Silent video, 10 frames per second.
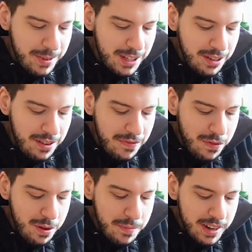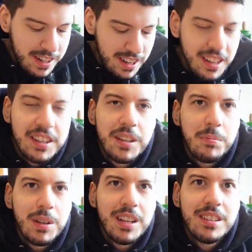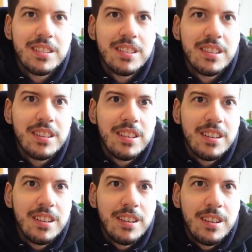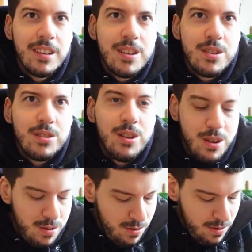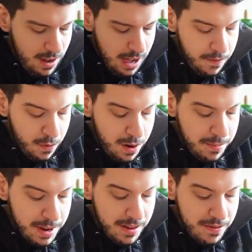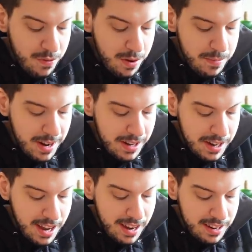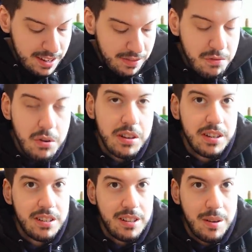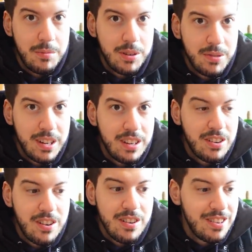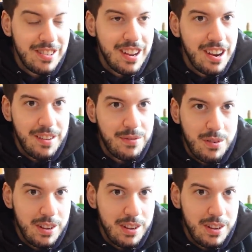We still need 40 minutes to get to the place. Yes. So we'll 40, min 40 minutes and it's 46 kilometers away and the car doesn't know how